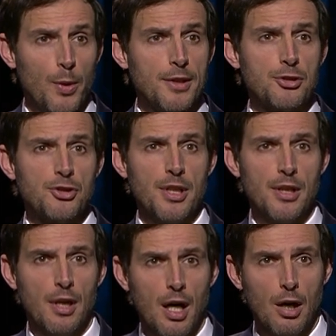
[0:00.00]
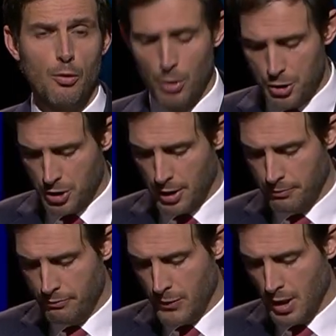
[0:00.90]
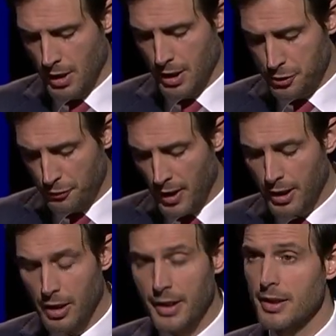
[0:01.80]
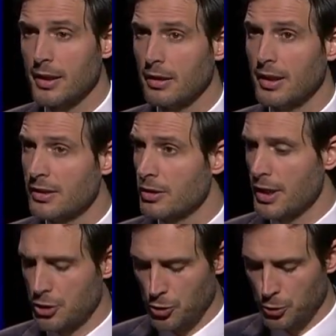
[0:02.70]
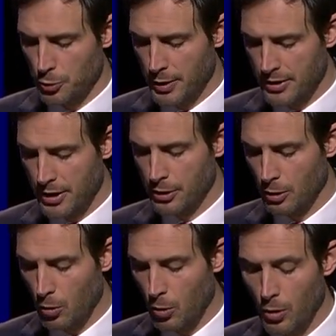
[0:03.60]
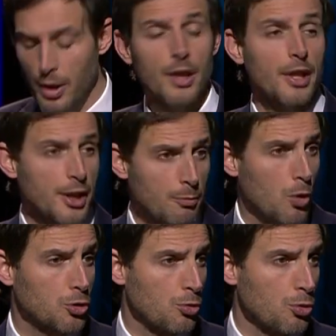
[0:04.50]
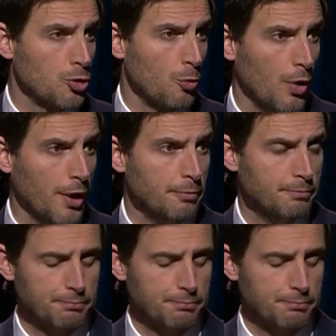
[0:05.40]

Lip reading: witnessing how Russia is violating international humanitarian law in the most gruesome way.